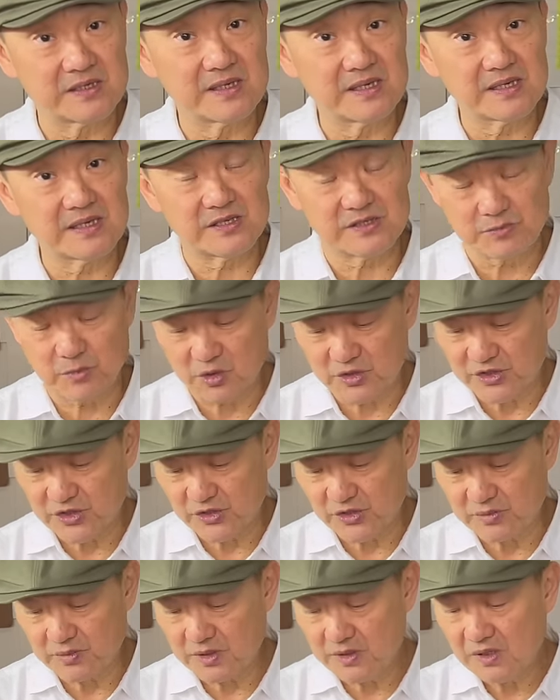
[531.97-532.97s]
is more
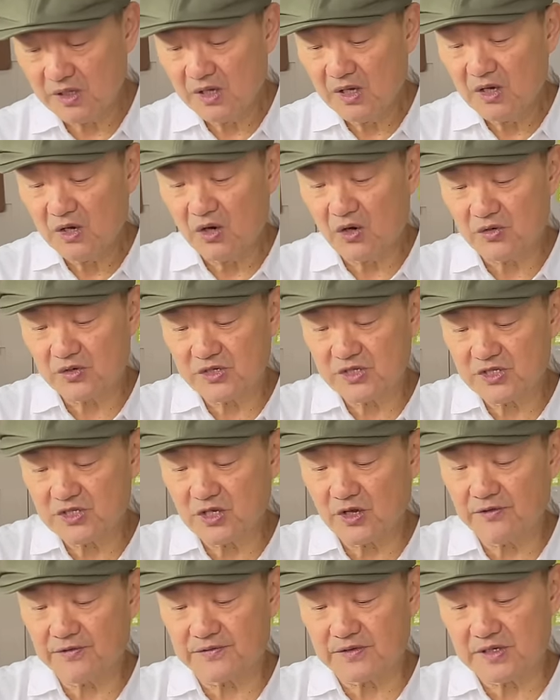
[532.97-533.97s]
durable, or a
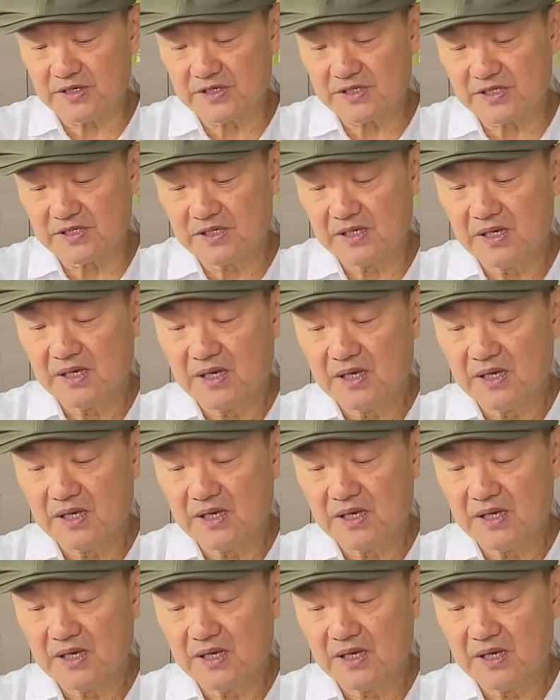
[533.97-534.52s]
softness,